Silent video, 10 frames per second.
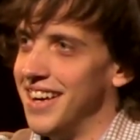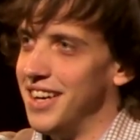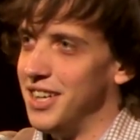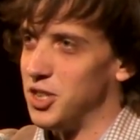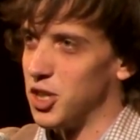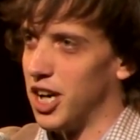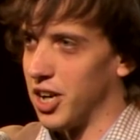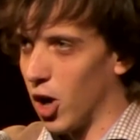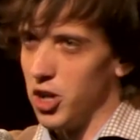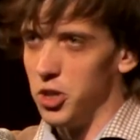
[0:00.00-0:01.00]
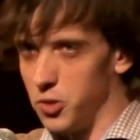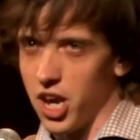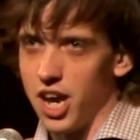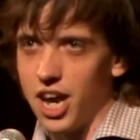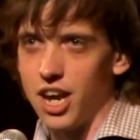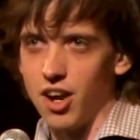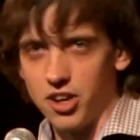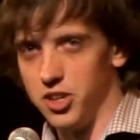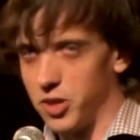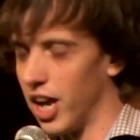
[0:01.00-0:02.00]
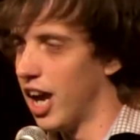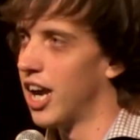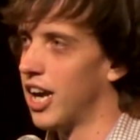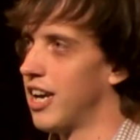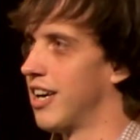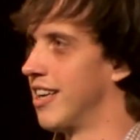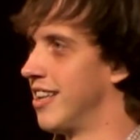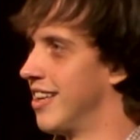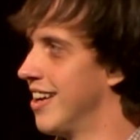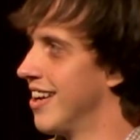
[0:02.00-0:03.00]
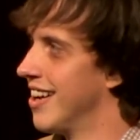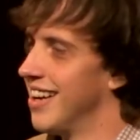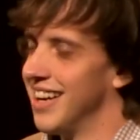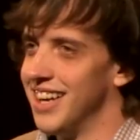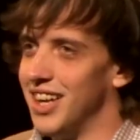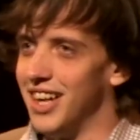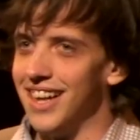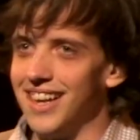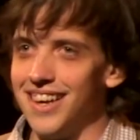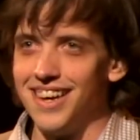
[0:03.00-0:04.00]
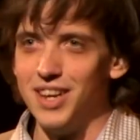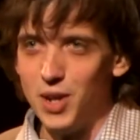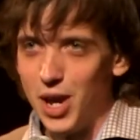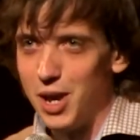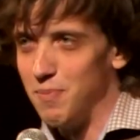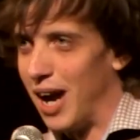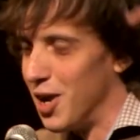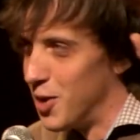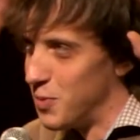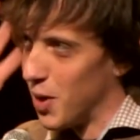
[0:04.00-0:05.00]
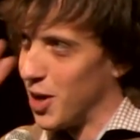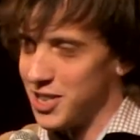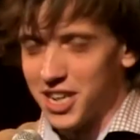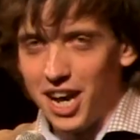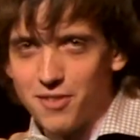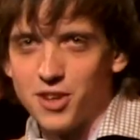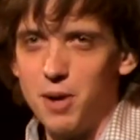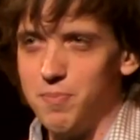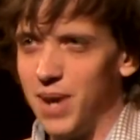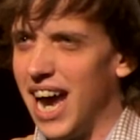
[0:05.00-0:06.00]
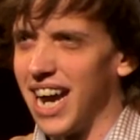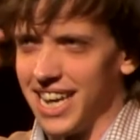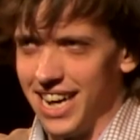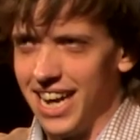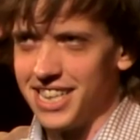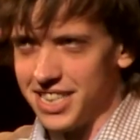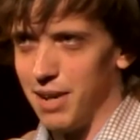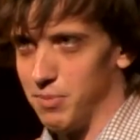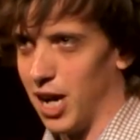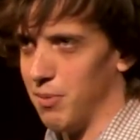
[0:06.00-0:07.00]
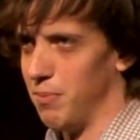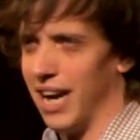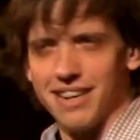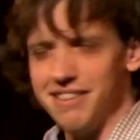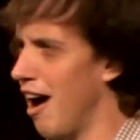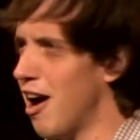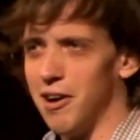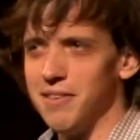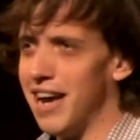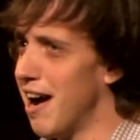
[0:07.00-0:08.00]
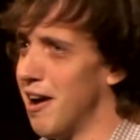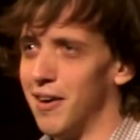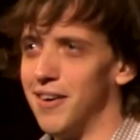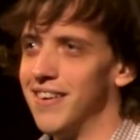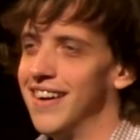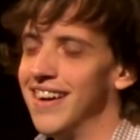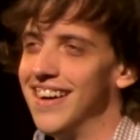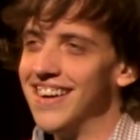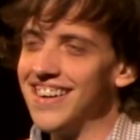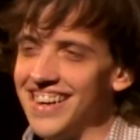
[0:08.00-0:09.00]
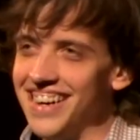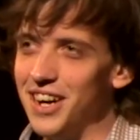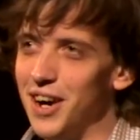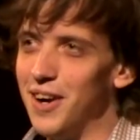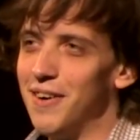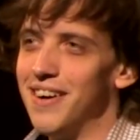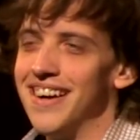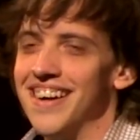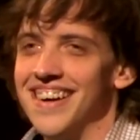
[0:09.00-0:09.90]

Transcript: And he's like, "Are you gay? Are you gay?" And my own words kind of come back. And at the same time, I'm like, "No, no," you know?